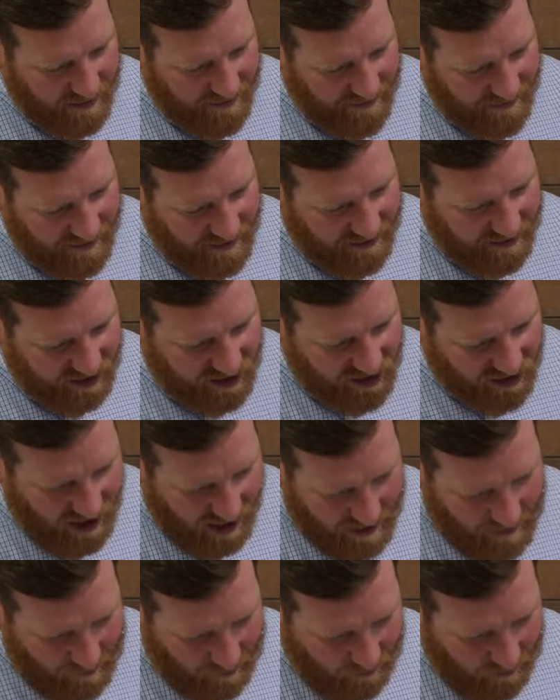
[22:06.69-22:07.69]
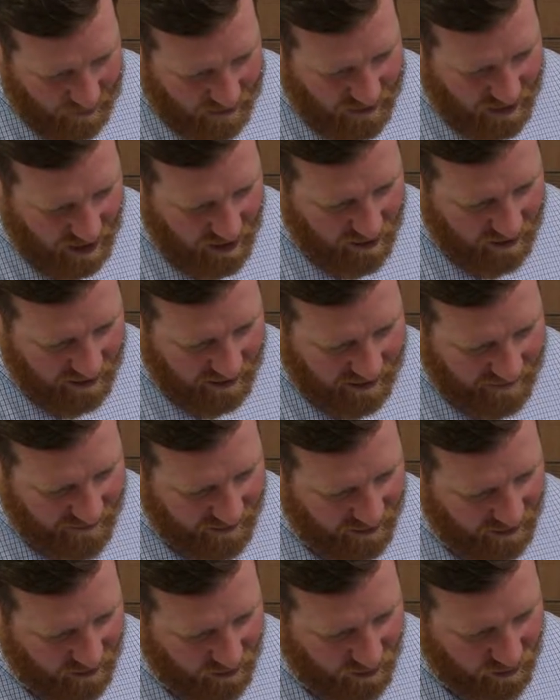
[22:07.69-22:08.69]
That a disciple is not only
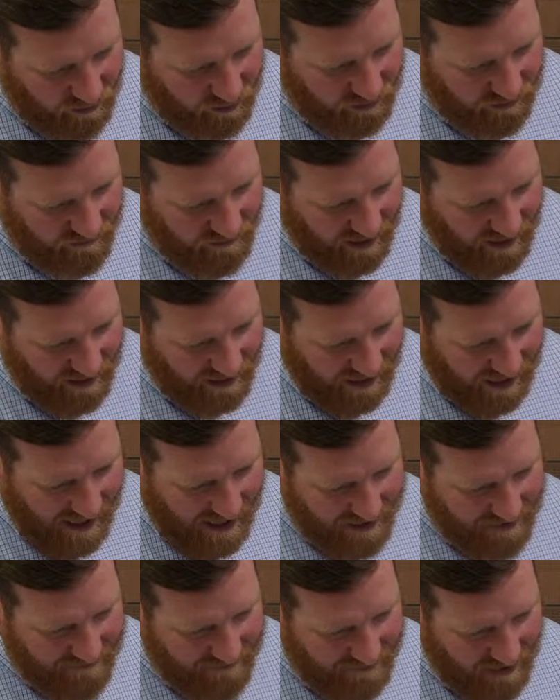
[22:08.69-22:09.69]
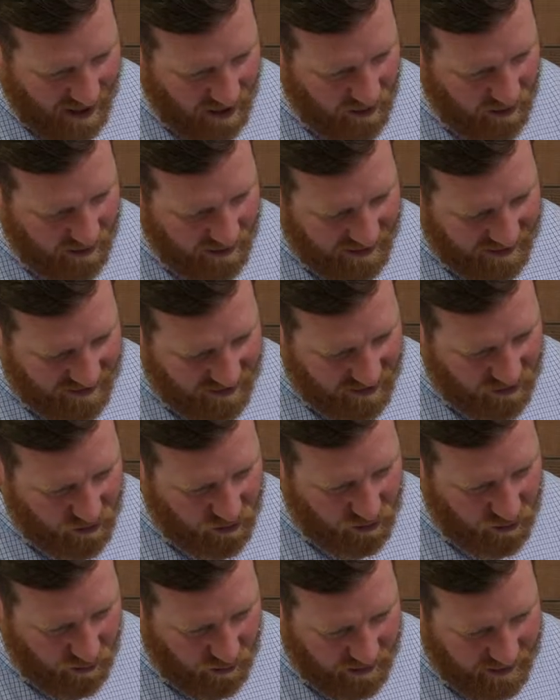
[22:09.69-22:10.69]
living the crucified life, not only is
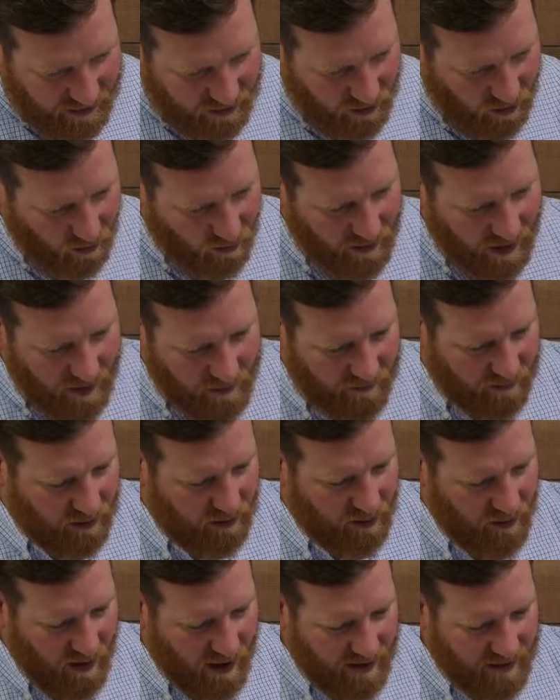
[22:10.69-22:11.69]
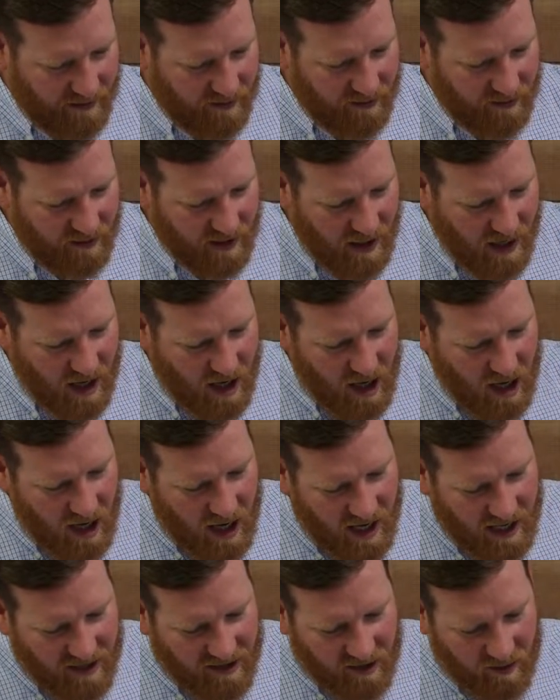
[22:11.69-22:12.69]
truly sold out to Christ,
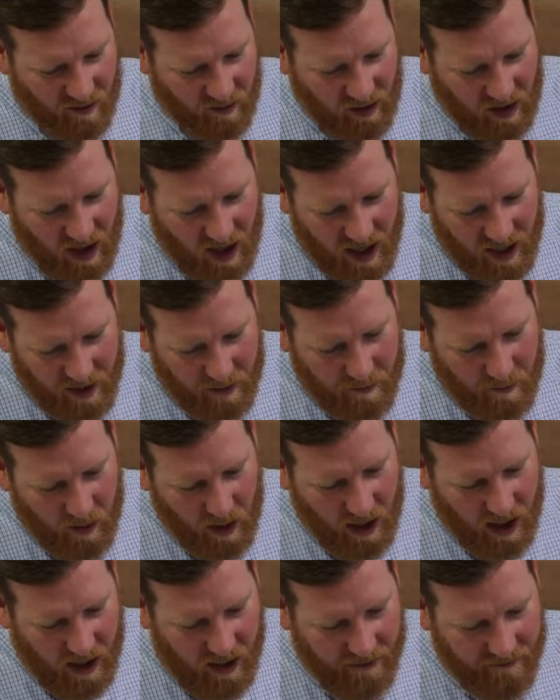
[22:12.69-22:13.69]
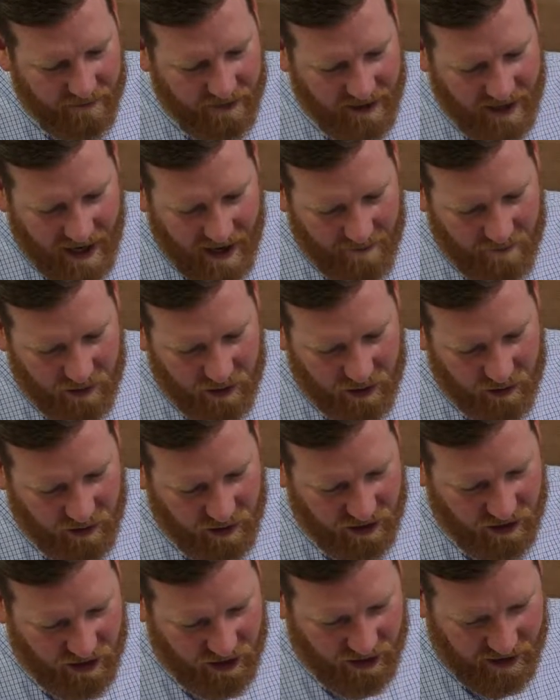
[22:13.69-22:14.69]
He's a cut above the average
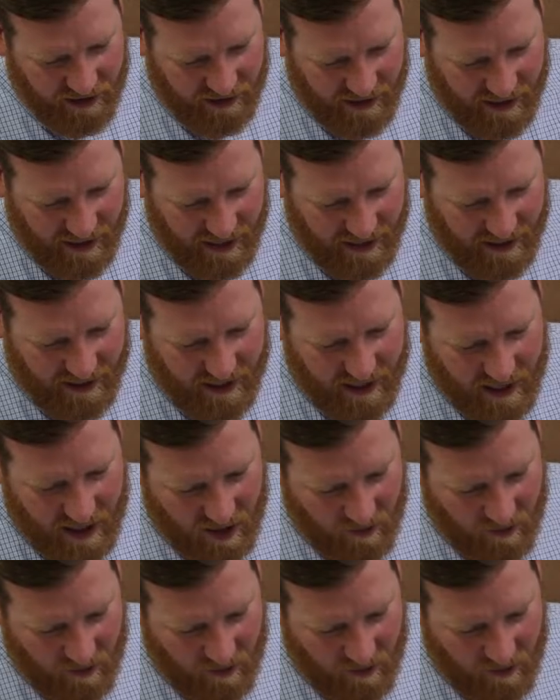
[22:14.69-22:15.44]
Christian today,